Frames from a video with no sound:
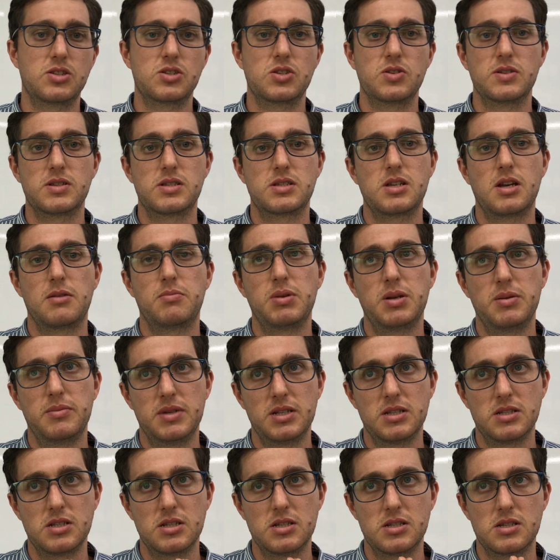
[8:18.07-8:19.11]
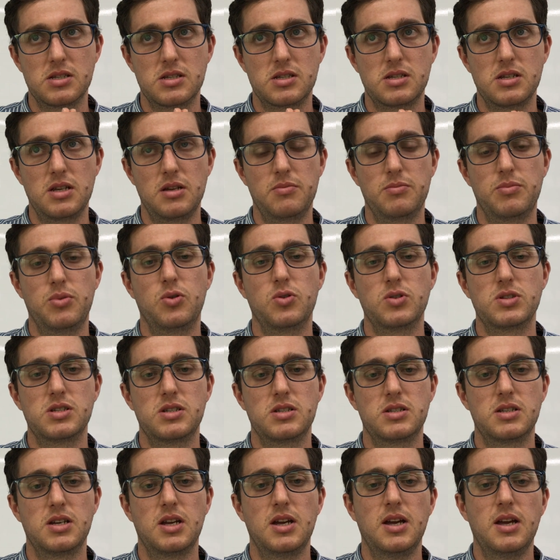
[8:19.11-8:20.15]
so a supplement is
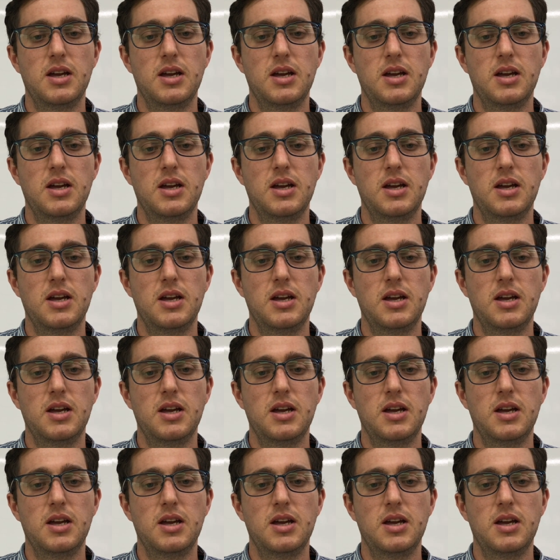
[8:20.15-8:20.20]
important.